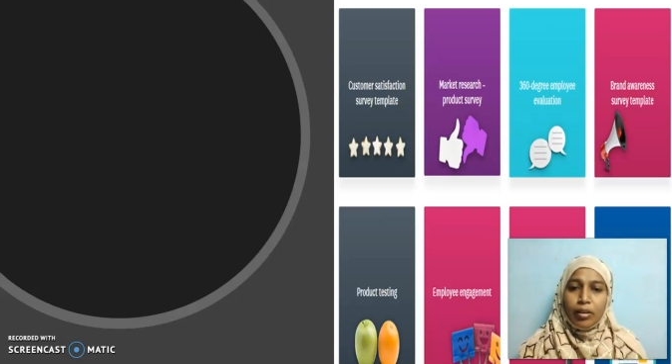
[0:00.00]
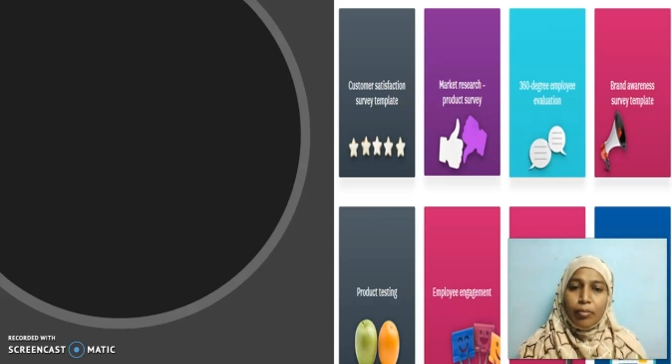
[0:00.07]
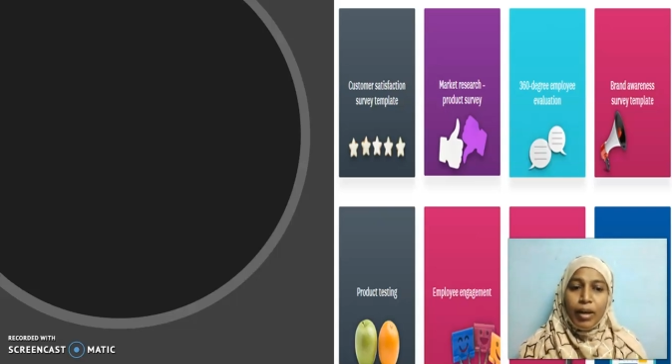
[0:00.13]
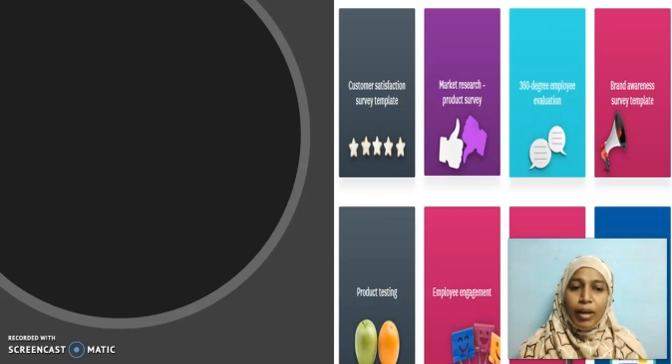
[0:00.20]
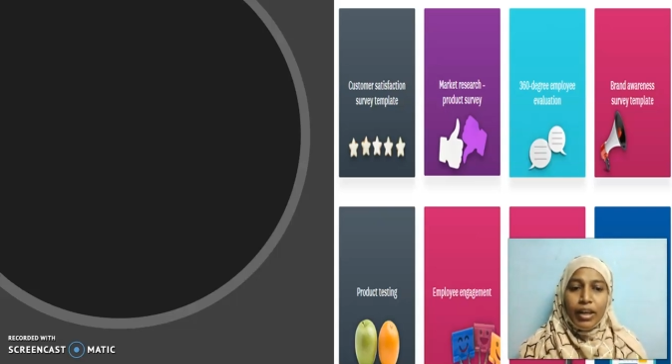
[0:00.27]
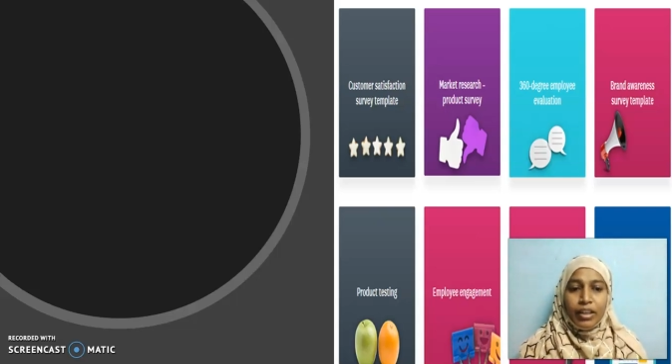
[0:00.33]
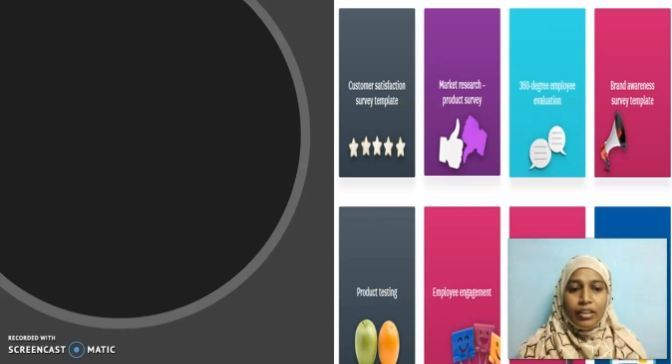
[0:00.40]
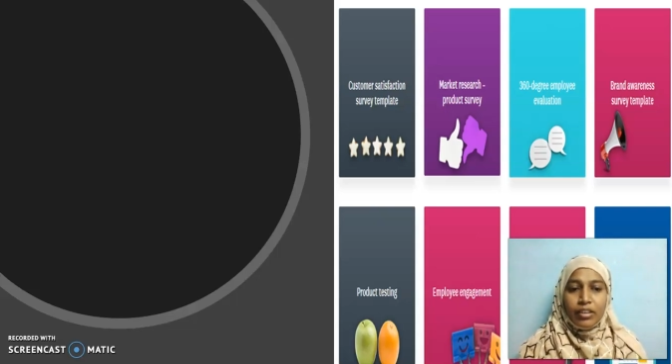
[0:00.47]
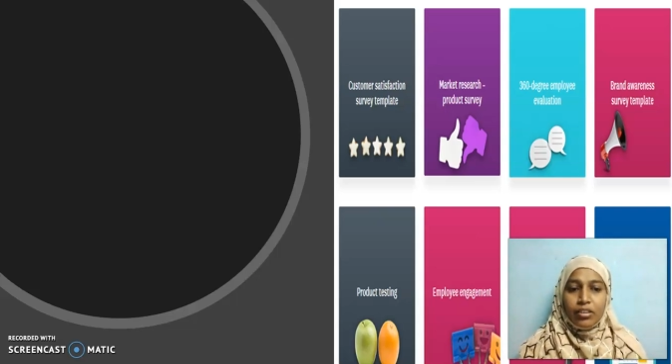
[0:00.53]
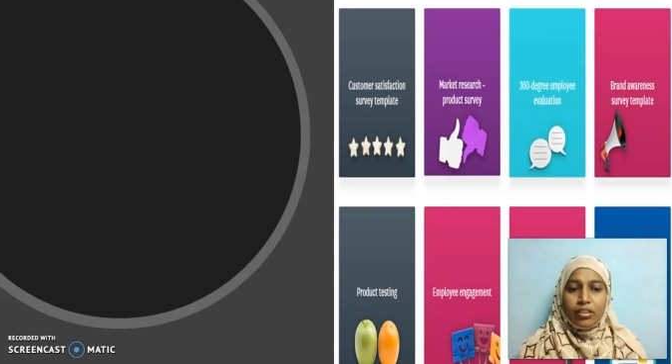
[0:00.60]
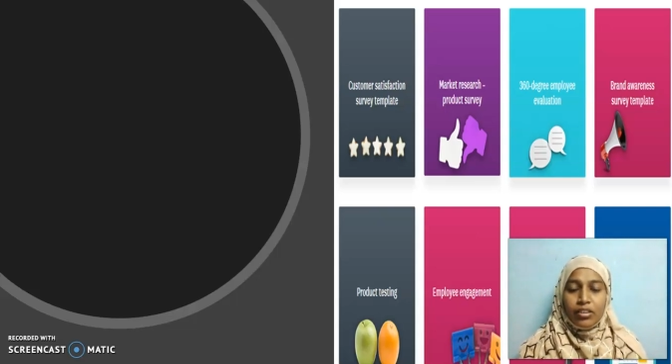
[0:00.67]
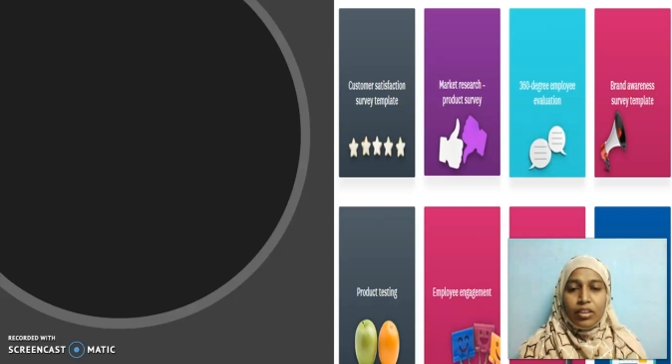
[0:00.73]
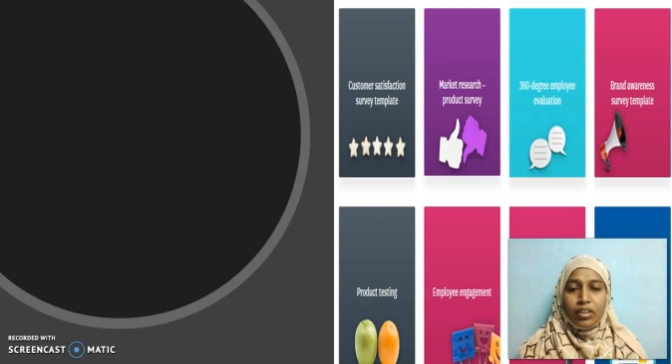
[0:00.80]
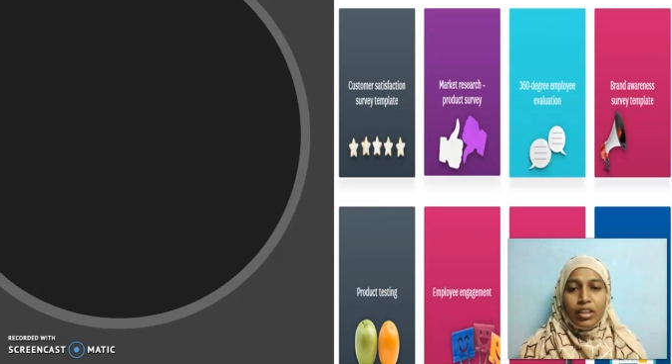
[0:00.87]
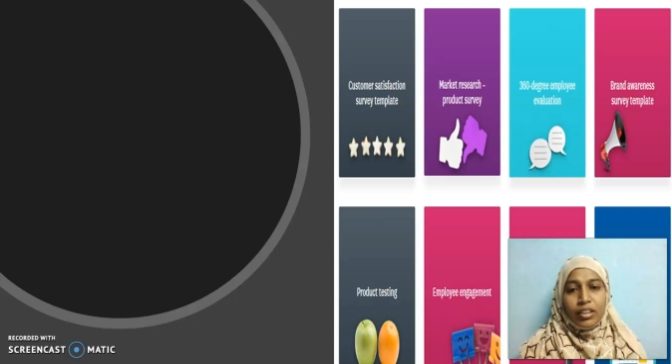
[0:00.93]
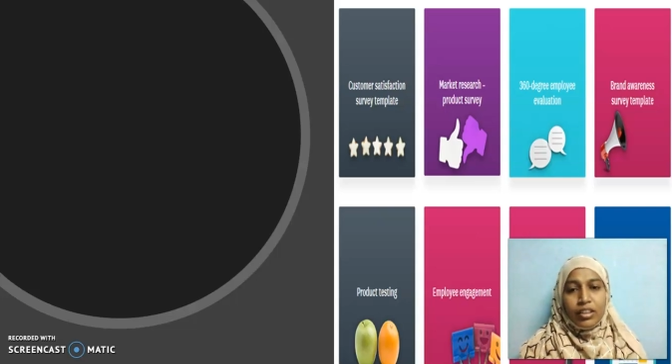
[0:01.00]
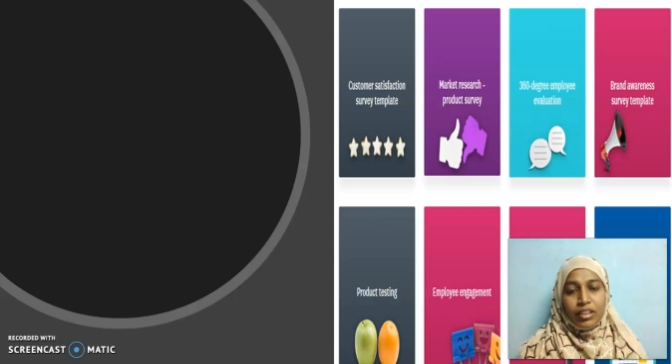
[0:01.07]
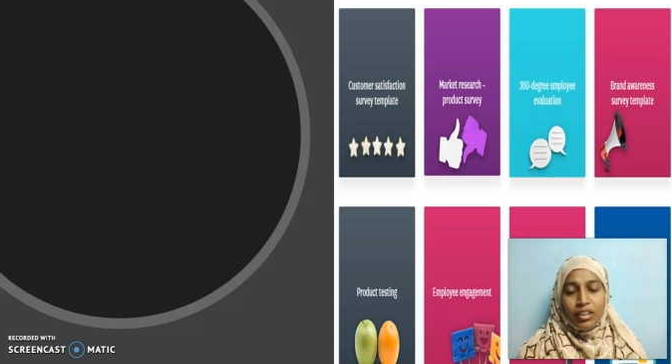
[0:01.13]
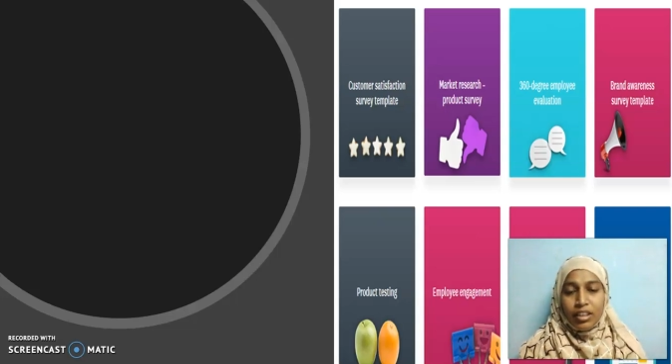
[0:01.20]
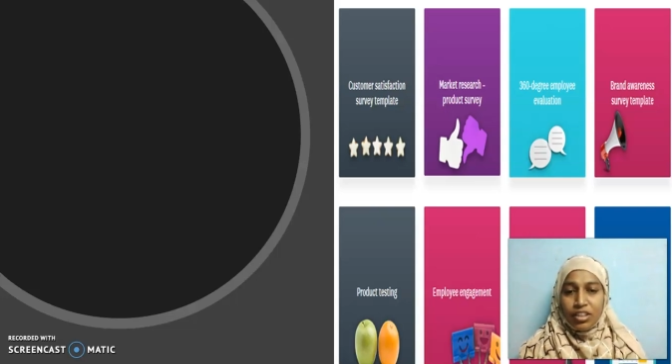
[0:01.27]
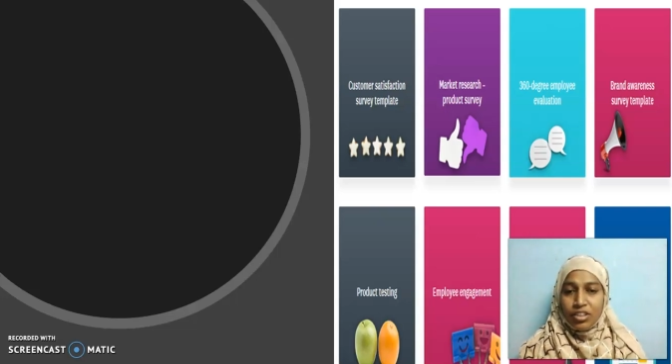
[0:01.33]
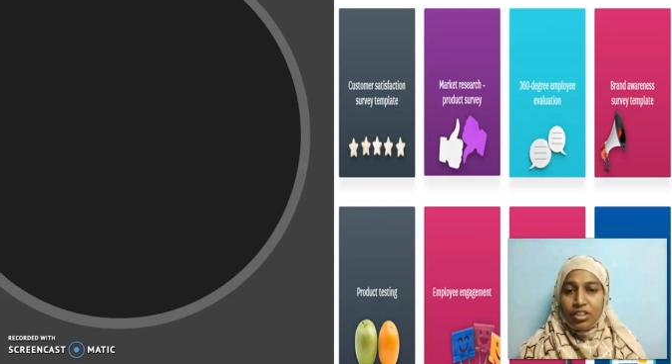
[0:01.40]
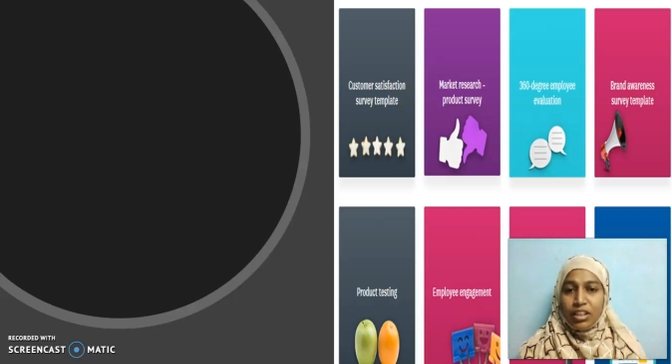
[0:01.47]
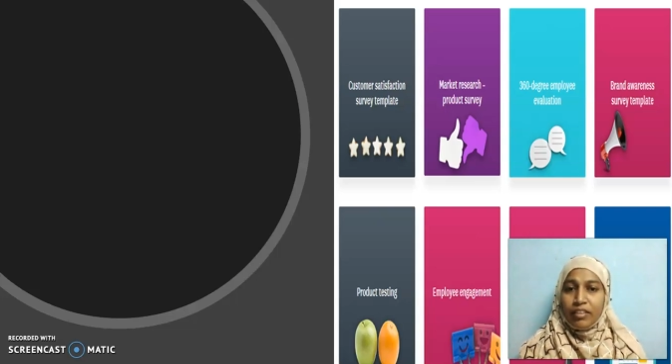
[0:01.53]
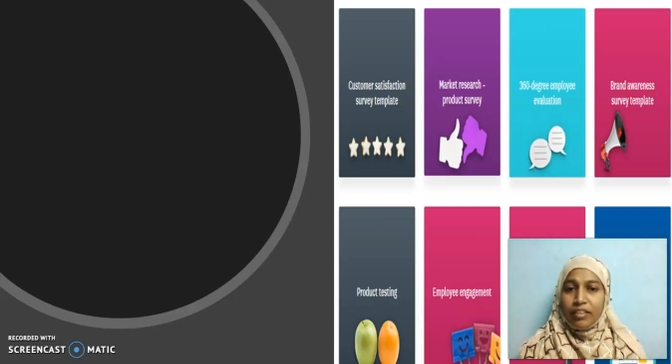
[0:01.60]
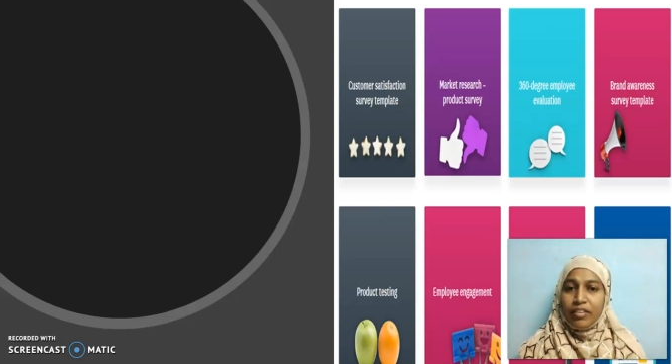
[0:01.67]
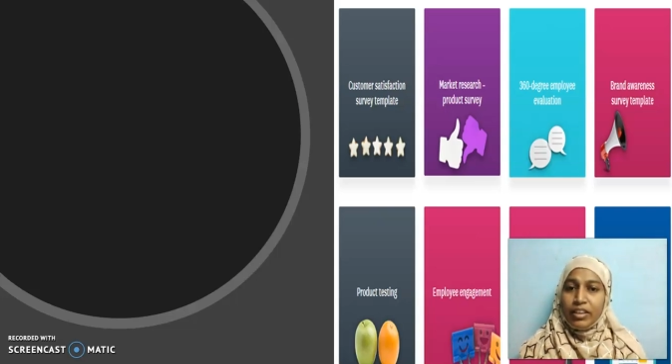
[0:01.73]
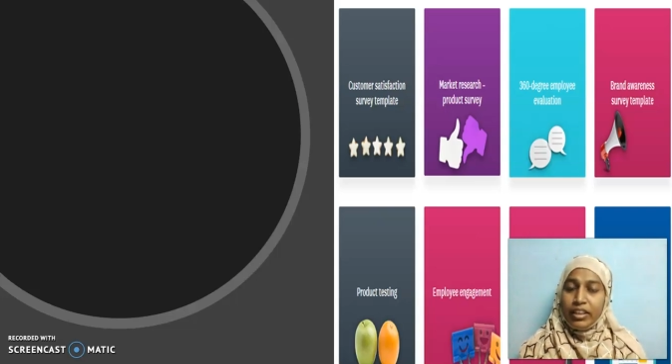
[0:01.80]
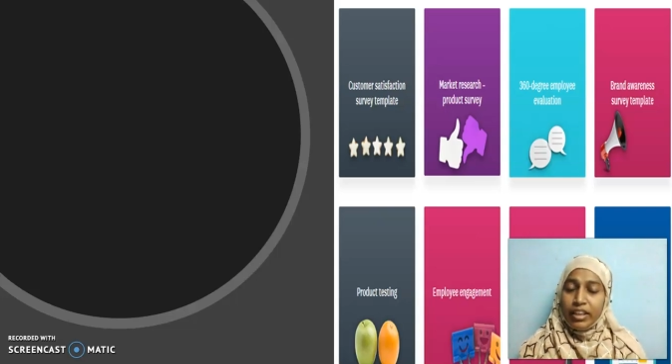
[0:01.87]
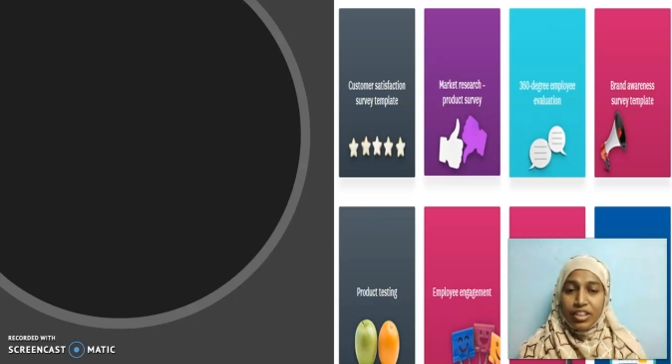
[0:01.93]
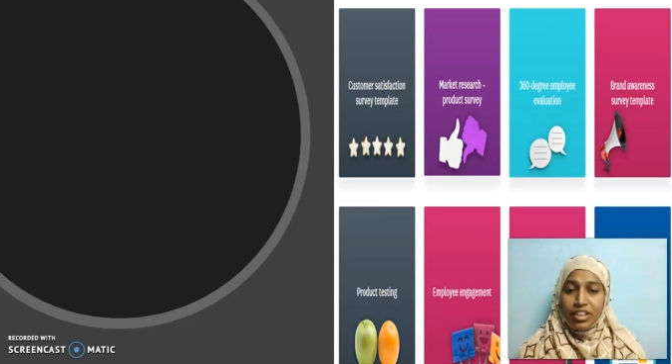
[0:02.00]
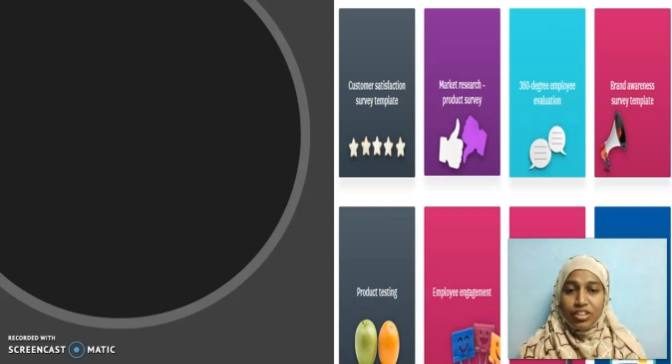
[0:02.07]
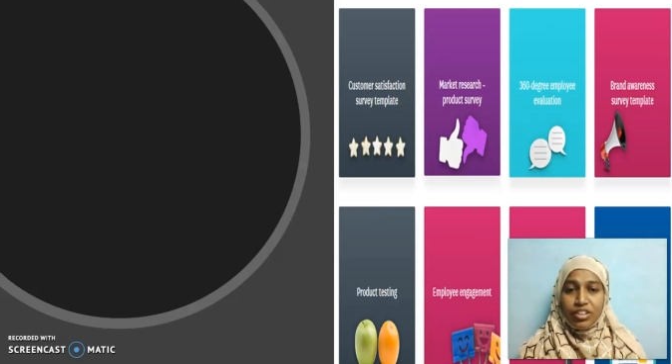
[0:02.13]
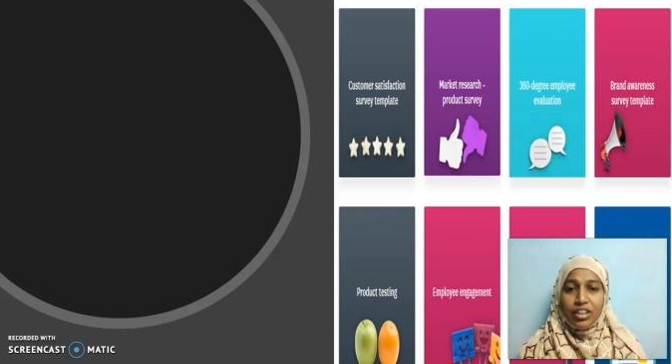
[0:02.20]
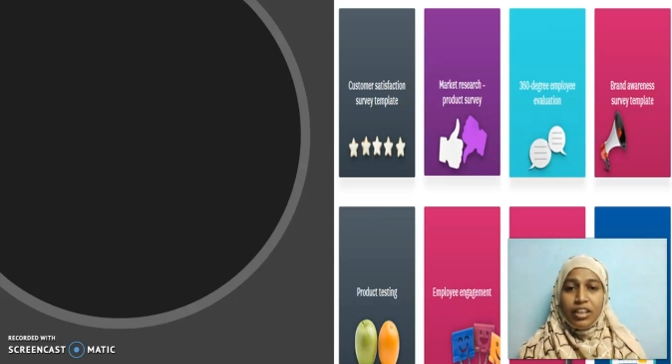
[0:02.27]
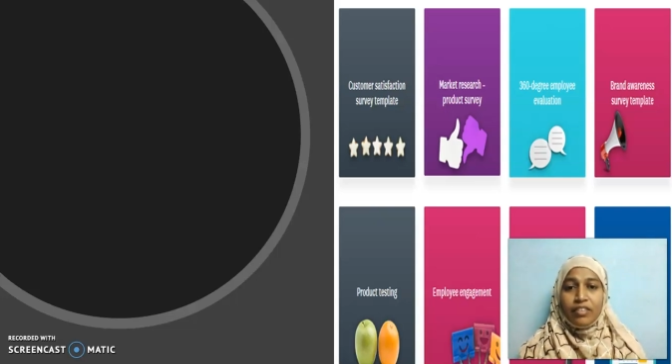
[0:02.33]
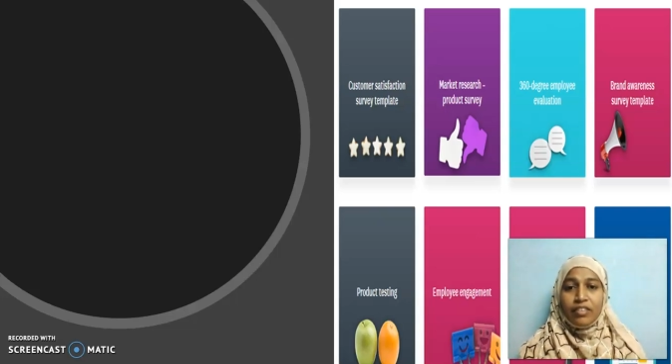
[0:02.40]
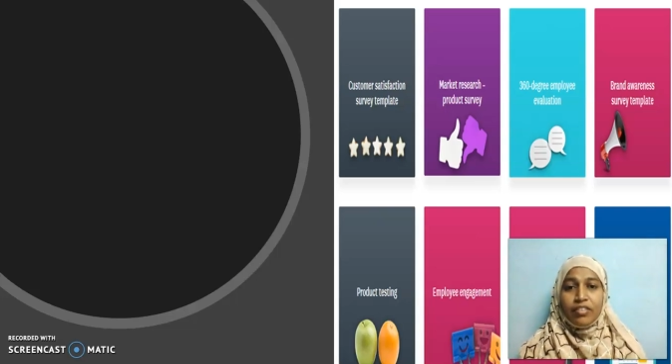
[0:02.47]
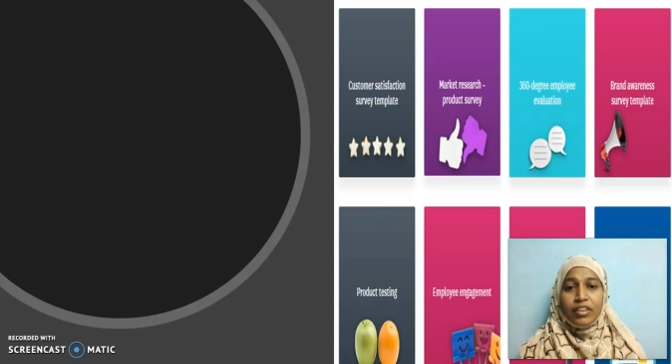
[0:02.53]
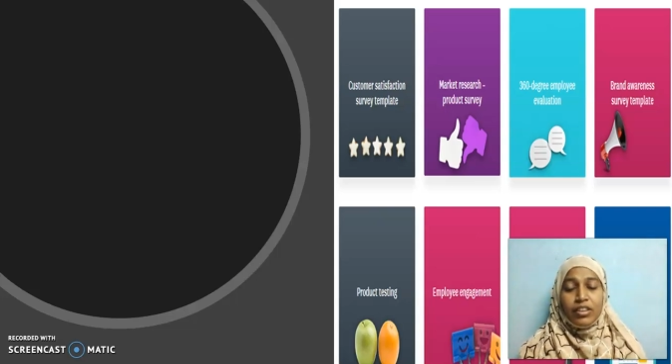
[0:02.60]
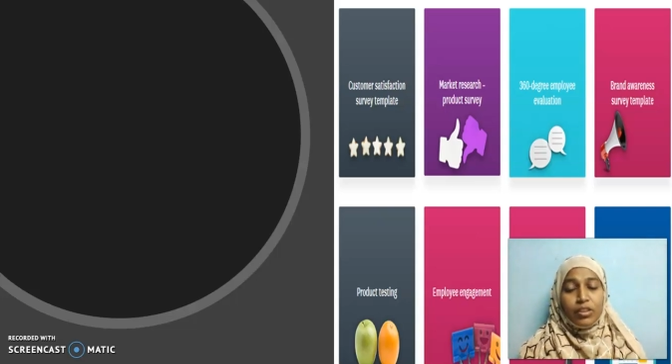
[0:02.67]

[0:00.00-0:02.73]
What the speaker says: but international level, national level,